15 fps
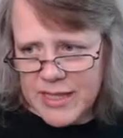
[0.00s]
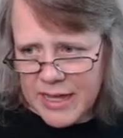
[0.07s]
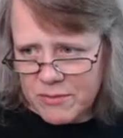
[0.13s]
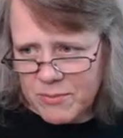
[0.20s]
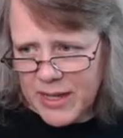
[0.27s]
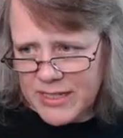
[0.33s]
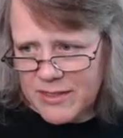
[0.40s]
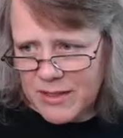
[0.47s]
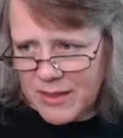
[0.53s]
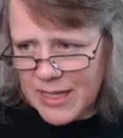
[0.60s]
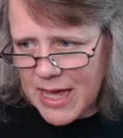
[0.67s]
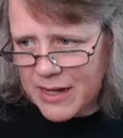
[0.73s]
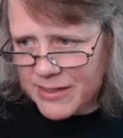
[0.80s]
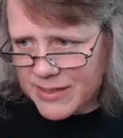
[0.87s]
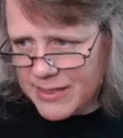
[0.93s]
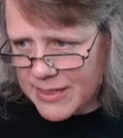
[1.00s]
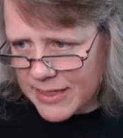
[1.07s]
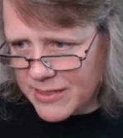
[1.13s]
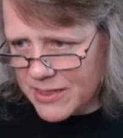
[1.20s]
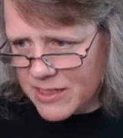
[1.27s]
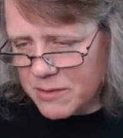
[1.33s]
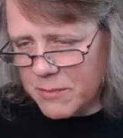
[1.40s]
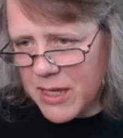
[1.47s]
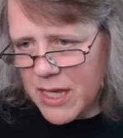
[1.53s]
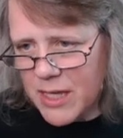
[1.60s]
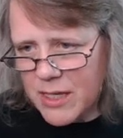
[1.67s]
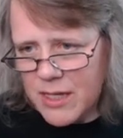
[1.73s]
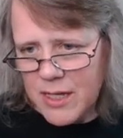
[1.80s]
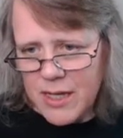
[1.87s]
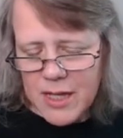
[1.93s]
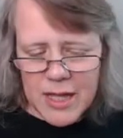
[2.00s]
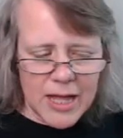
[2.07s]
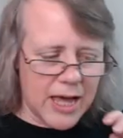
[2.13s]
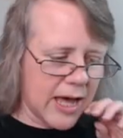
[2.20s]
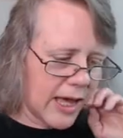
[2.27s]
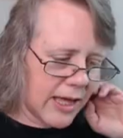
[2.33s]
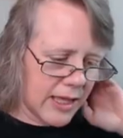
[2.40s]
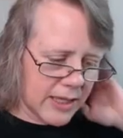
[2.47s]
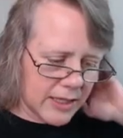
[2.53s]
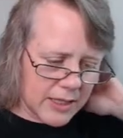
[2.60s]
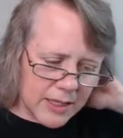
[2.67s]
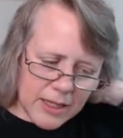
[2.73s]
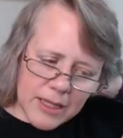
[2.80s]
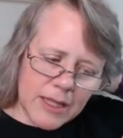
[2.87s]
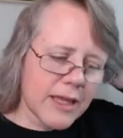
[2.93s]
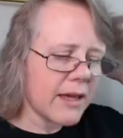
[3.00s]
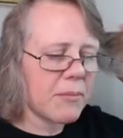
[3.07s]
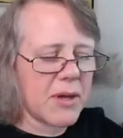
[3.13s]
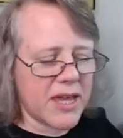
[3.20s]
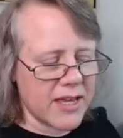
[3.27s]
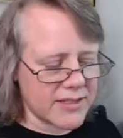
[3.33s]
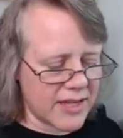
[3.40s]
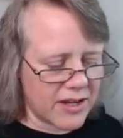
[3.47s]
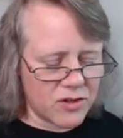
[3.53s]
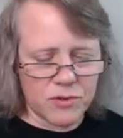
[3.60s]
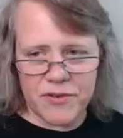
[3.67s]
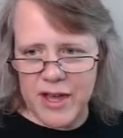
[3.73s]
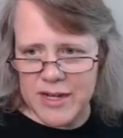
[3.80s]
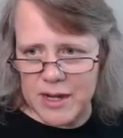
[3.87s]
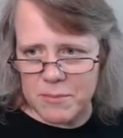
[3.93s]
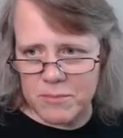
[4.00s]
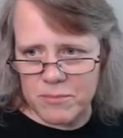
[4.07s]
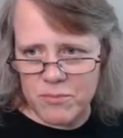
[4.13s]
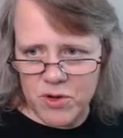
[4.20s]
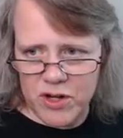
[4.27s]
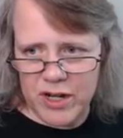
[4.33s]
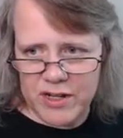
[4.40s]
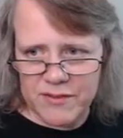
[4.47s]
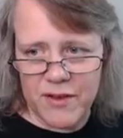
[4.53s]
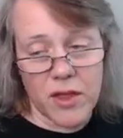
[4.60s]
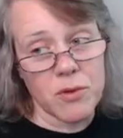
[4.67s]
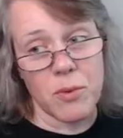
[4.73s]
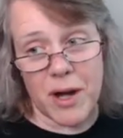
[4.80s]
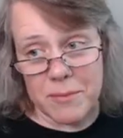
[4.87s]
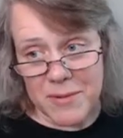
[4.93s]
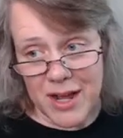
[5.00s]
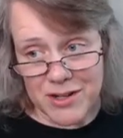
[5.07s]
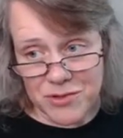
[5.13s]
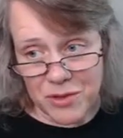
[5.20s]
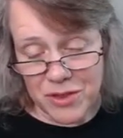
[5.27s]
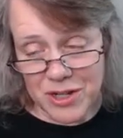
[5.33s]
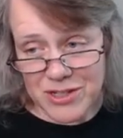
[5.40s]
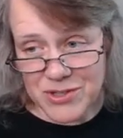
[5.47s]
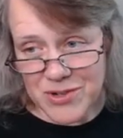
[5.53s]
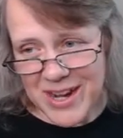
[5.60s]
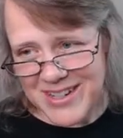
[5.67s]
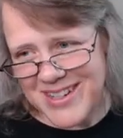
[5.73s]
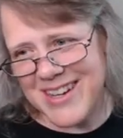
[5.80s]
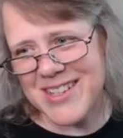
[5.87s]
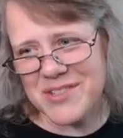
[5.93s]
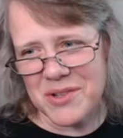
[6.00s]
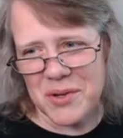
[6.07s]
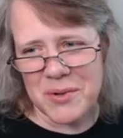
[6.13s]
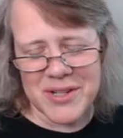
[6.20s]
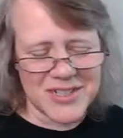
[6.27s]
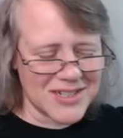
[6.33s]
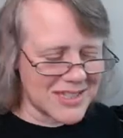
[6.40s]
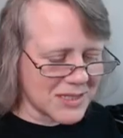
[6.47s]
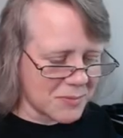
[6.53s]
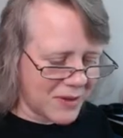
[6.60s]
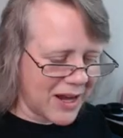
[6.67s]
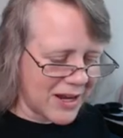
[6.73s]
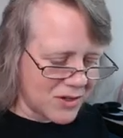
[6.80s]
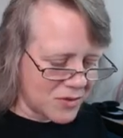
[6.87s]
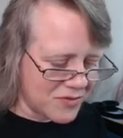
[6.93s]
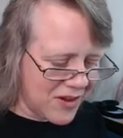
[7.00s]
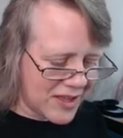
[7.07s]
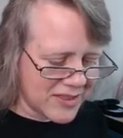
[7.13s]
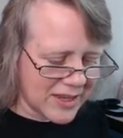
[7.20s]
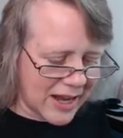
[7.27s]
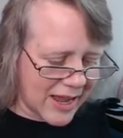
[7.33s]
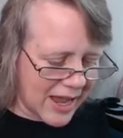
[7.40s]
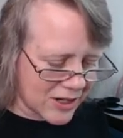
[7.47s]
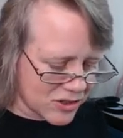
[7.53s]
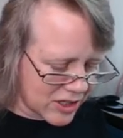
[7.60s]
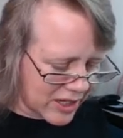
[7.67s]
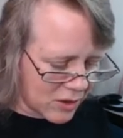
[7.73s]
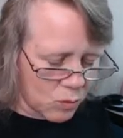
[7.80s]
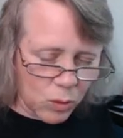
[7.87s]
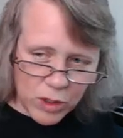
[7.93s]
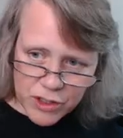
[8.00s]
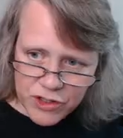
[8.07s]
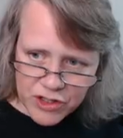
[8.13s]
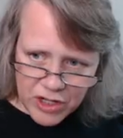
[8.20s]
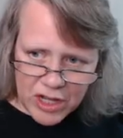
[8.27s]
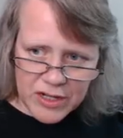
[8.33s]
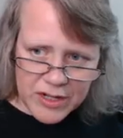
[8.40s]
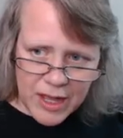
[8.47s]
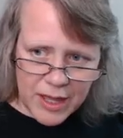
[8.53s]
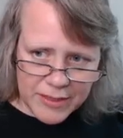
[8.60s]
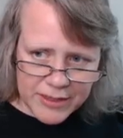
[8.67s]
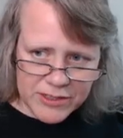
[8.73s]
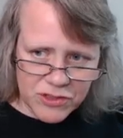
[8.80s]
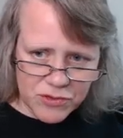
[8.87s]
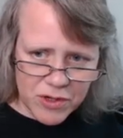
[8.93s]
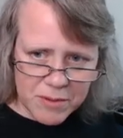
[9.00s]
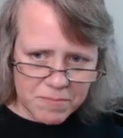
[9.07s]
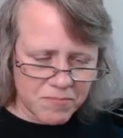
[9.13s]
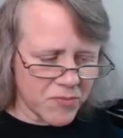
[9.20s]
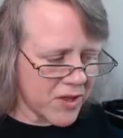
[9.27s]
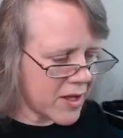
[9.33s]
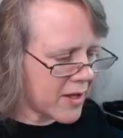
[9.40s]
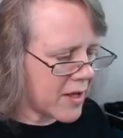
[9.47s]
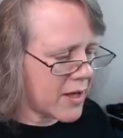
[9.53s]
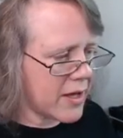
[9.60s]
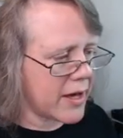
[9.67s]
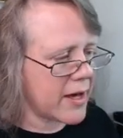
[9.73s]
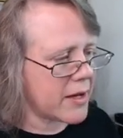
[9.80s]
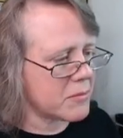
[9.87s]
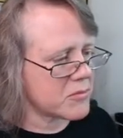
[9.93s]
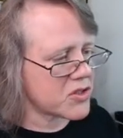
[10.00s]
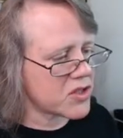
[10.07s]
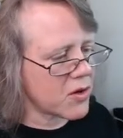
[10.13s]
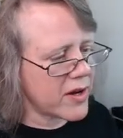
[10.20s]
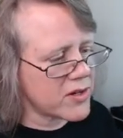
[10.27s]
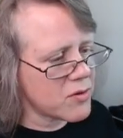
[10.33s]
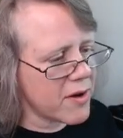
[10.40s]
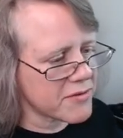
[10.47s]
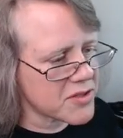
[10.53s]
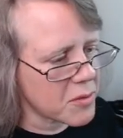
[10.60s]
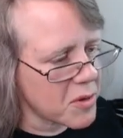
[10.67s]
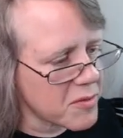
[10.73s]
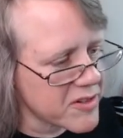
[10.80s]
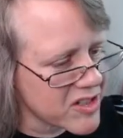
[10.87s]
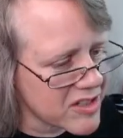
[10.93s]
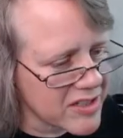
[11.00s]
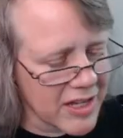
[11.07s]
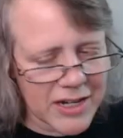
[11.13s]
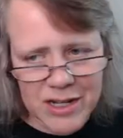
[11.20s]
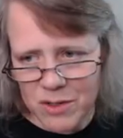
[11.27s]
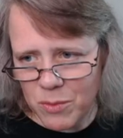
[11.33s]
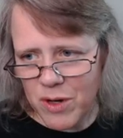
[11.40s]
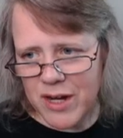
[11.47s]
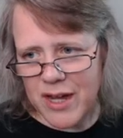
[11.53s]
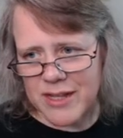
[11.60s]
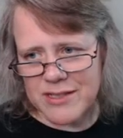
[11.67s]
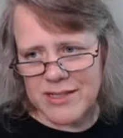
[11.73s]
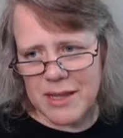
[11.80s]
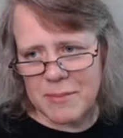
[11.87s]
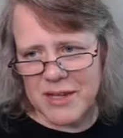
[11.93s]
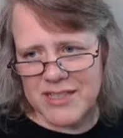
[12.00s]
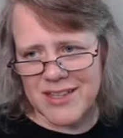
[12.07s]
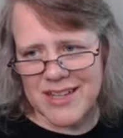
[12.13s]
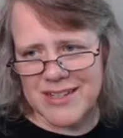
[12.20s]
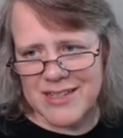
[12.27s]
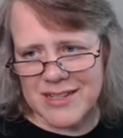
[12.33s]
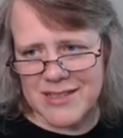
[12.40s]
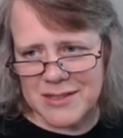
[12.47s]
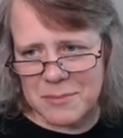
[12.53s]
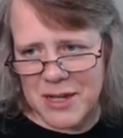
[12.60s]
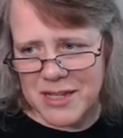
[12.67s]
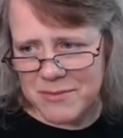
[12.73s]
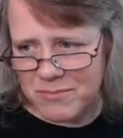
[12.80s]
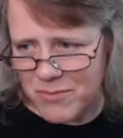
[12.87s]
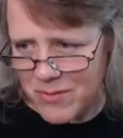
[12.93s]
That makes a lot of sense to me. Uh, because I do find I'm productive. Other one, I'm not totally distracted answering questions, but I do find that I actually get work done on the stream. Um, so I do have some commissions I need to work on, so that makes a lot of sense to me.